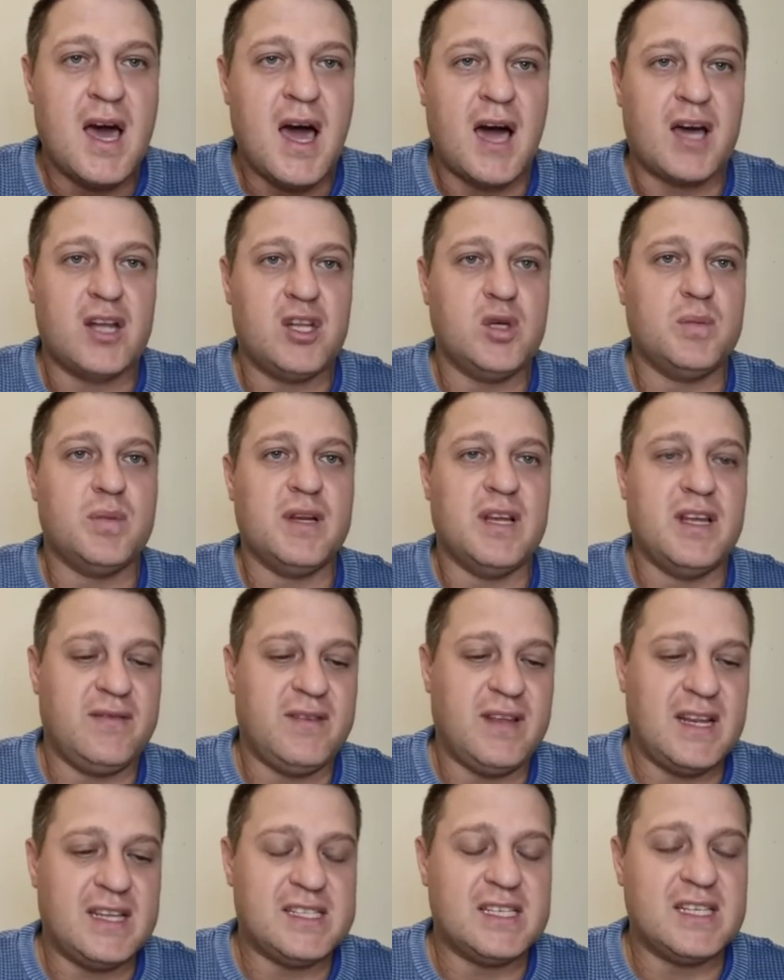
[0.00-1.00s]
I do believe
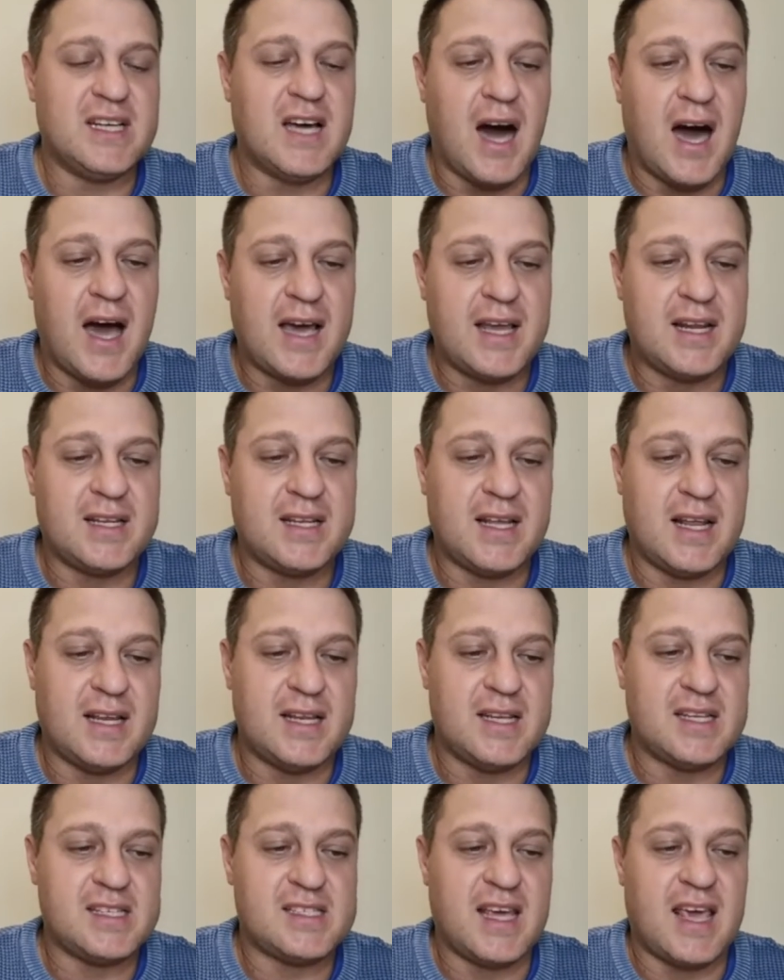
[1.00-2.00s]
it is guided and
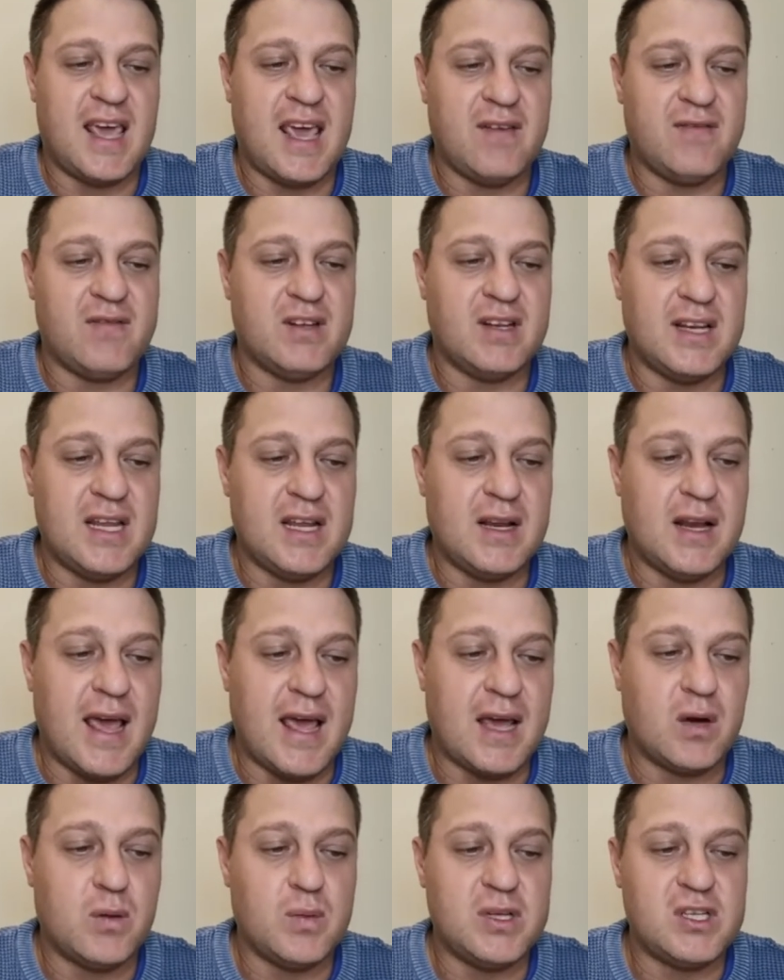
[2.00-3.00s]
it is a heavenly
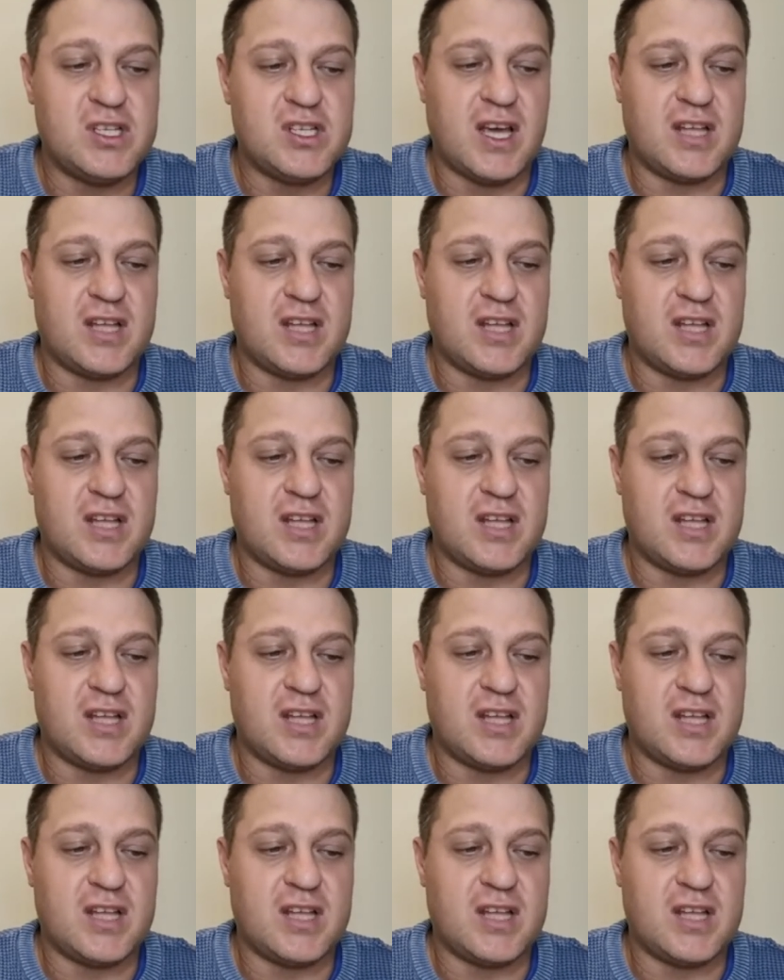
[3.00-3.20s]
language,